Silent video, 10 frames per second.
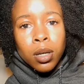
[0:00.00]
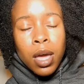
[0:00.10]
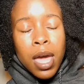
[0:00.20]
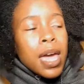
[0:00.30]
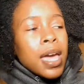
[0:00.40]

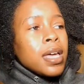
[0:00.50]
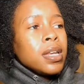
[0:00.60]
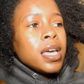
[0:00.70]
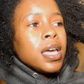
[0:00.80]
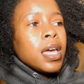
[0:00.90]

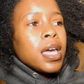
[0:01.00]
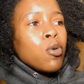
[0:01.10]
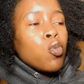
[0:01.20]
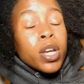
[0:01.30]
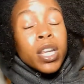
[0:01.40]
And
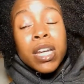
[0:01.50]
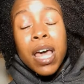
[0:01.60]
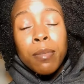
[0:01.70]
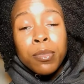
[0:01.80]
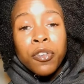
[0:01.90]
would it
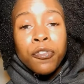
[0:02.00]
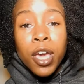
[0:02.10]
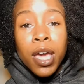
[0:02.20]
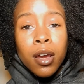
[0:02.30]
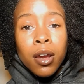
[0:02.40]
not be
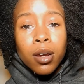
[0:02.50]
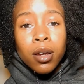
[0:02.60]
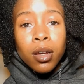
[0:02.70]
fair